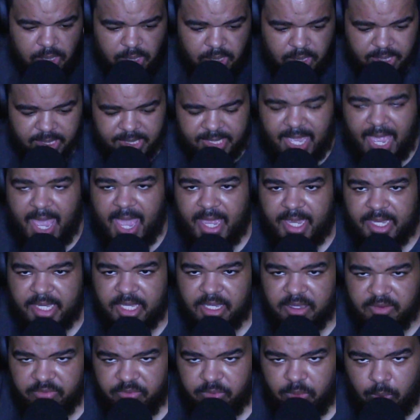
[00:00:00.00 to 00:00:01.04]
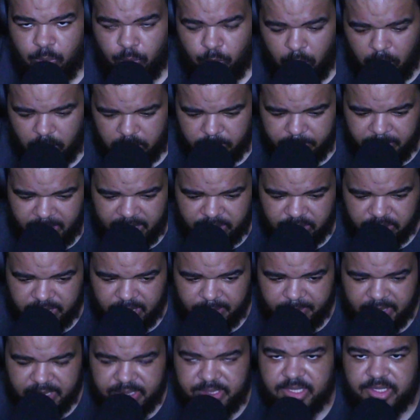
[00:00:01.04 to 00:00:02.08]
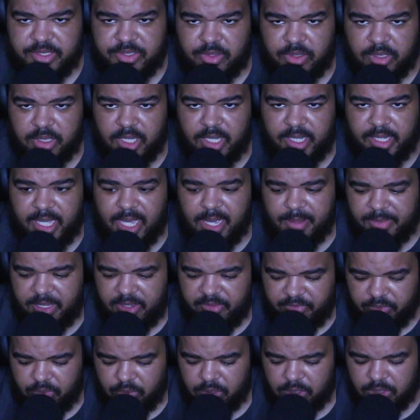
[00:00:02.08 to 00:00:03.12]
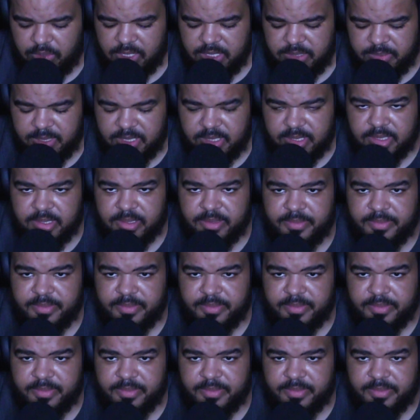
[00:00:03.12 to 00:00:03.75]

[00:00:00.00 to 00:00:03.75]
gag gift water bottle that my sister-in-law got me for Christmas.